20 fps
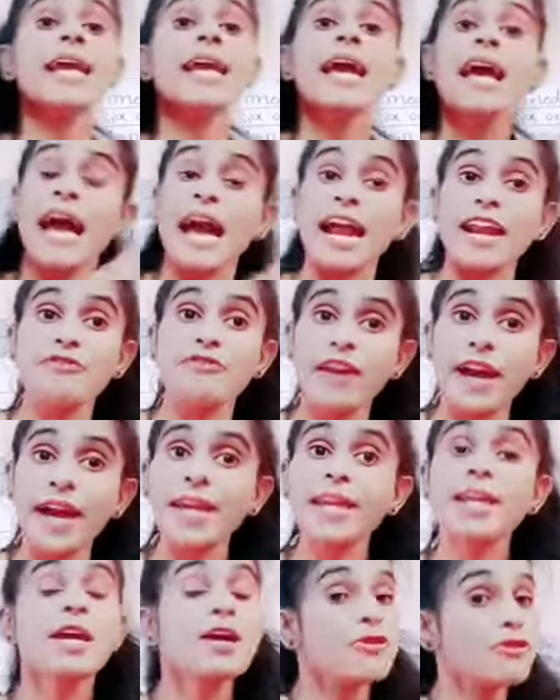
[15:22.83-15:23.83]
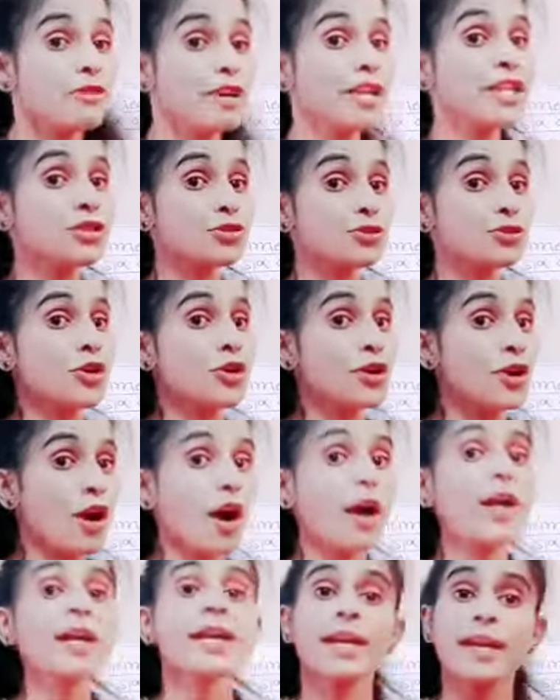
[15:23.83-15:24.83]
and when we should not
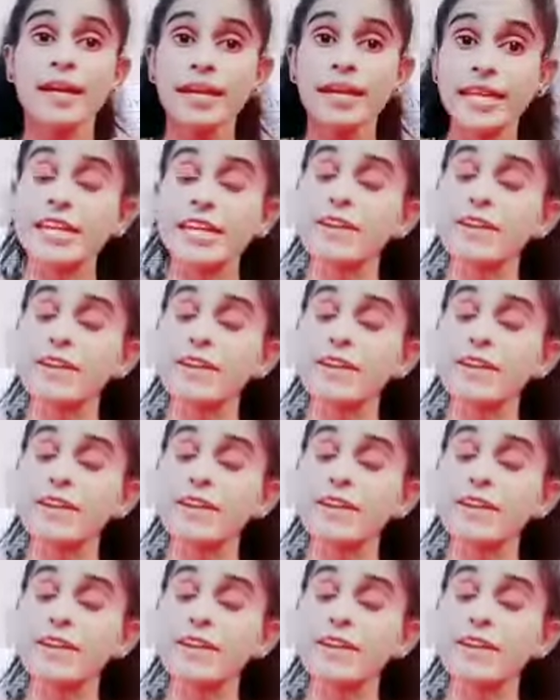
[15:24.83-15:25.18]
give